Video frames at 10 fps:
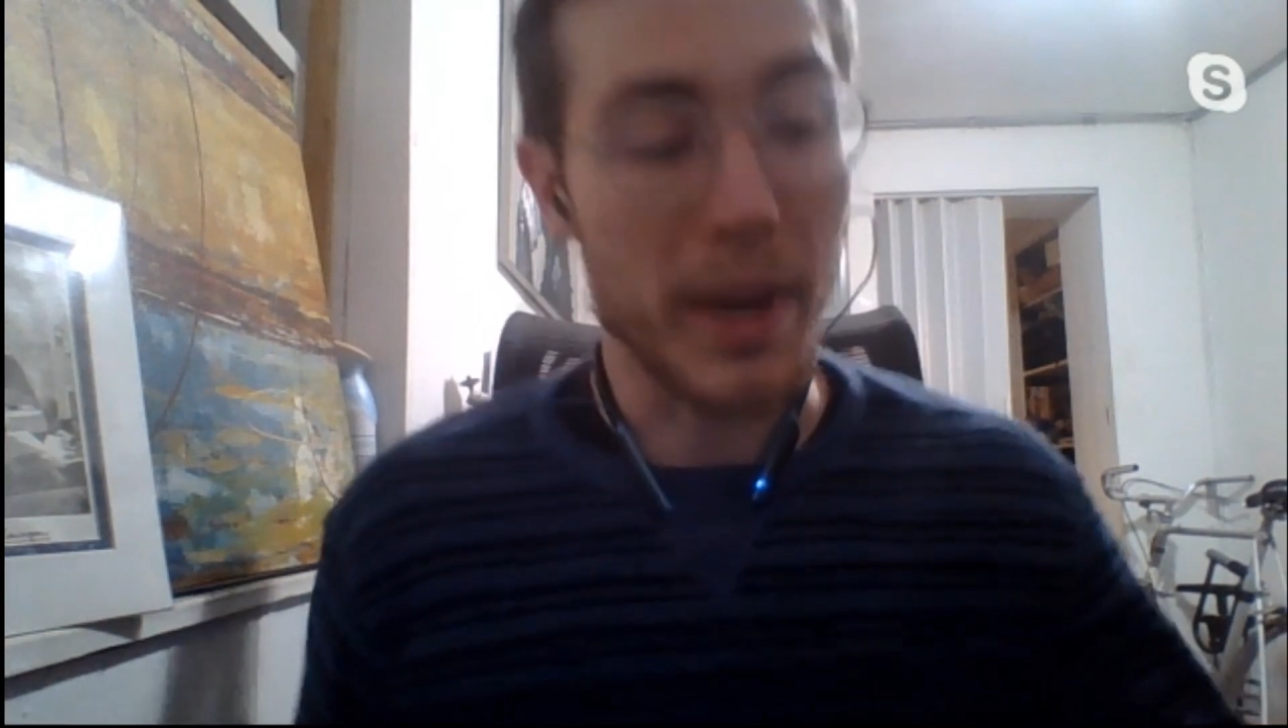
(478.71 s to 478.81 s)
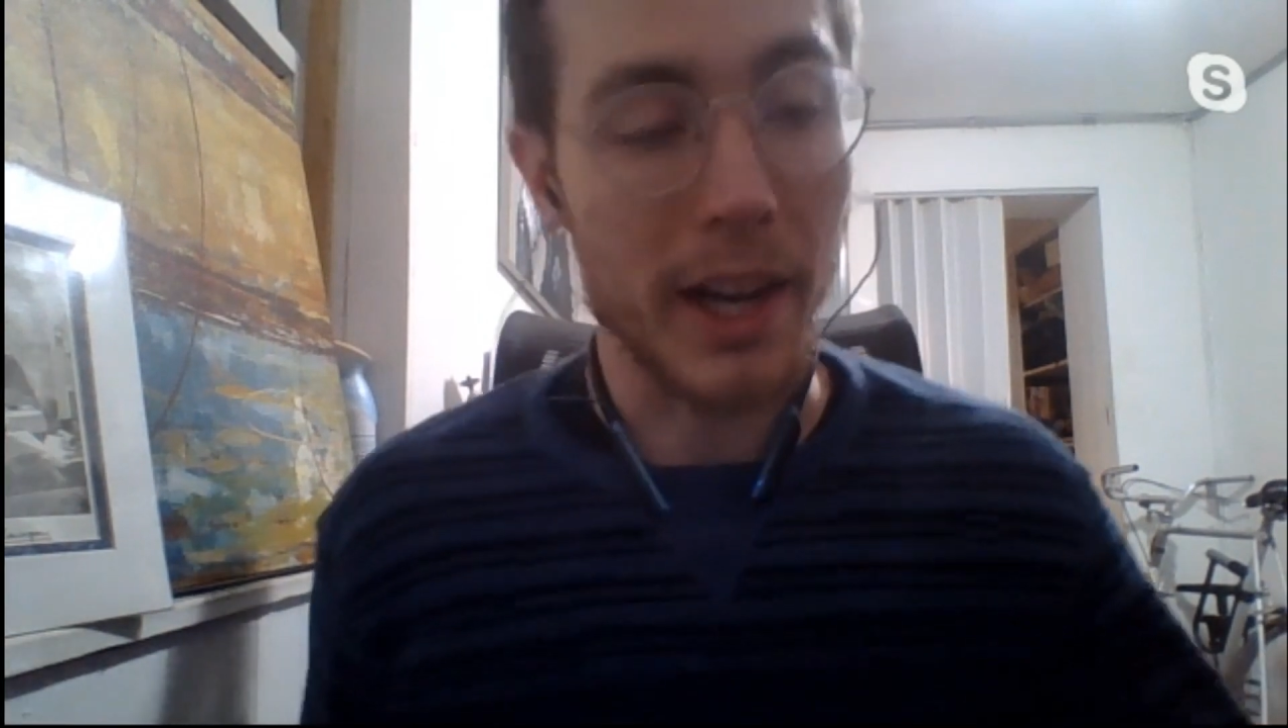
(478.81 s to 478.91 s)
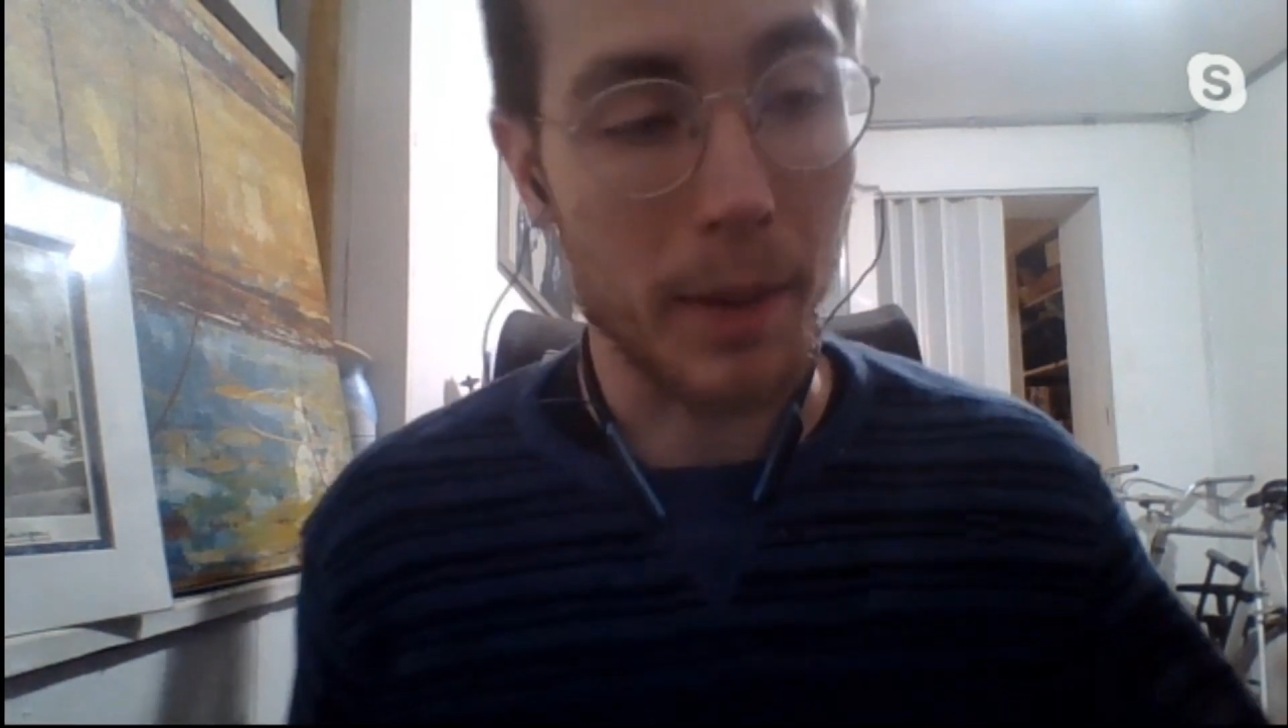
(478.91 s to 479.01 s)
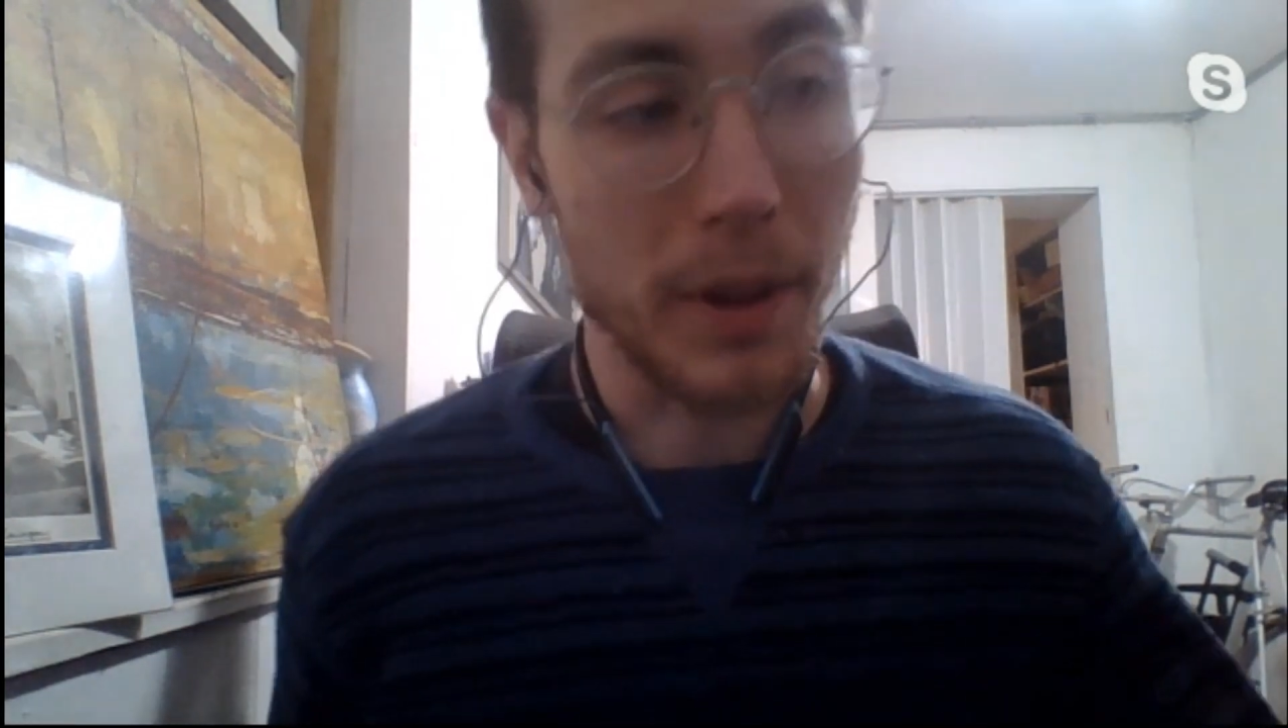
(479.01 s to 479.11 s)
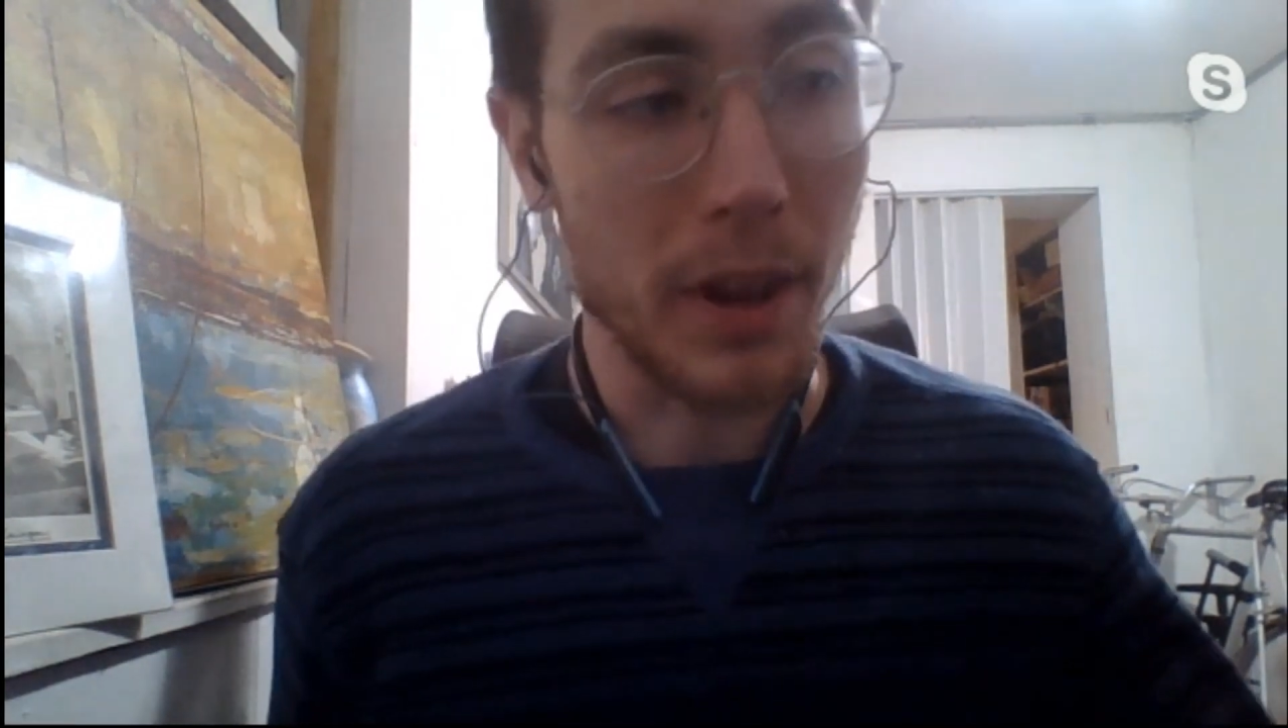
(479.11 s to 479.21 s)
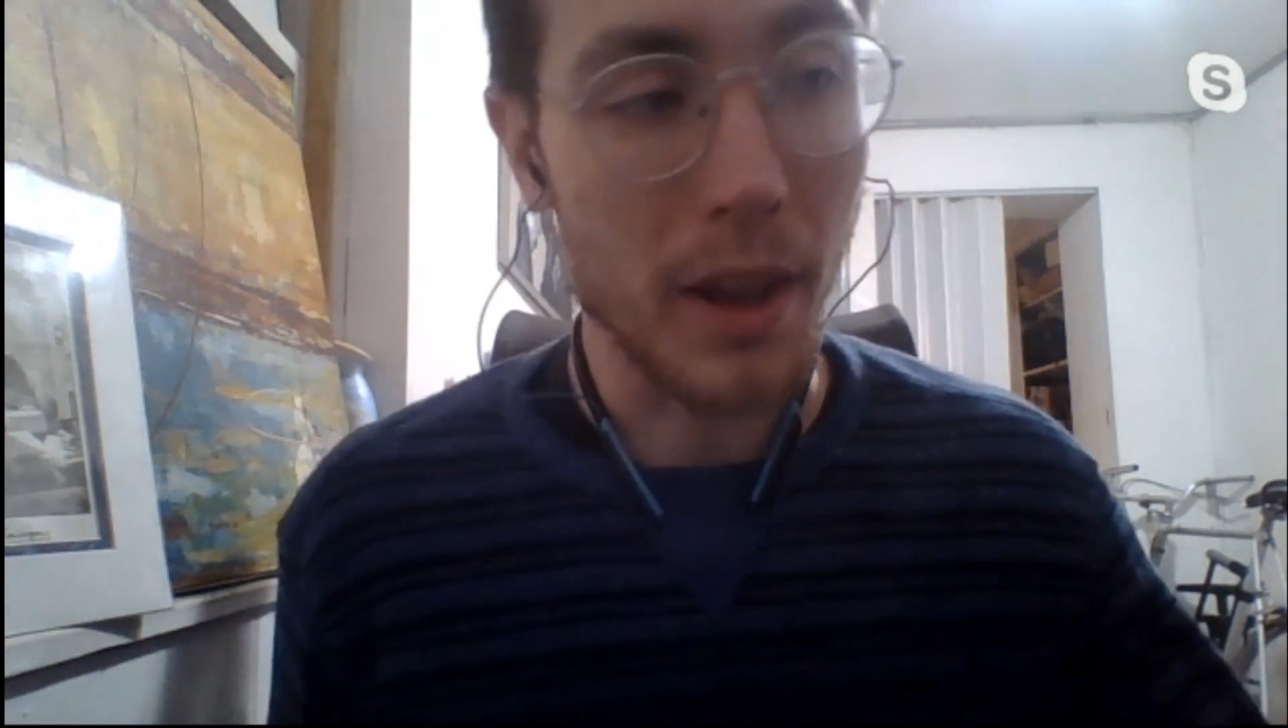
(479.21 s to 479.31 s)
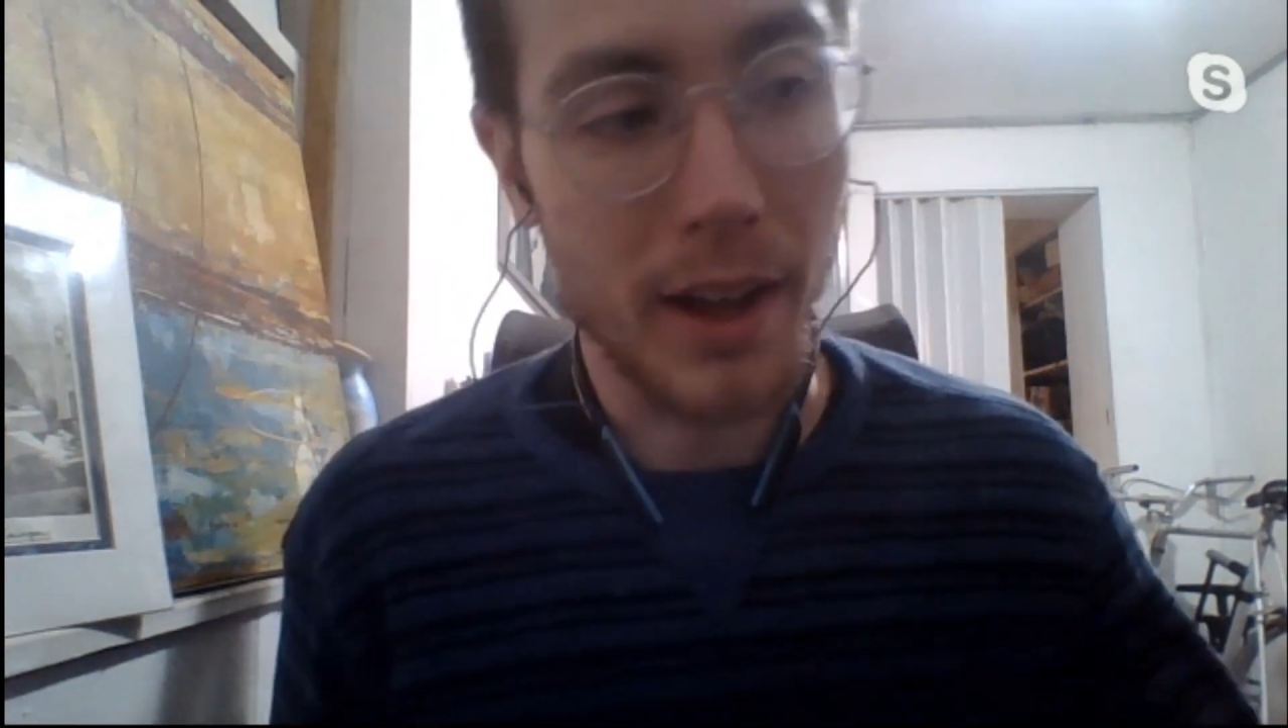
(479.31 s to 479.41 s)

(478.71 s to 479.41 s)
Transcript: make up a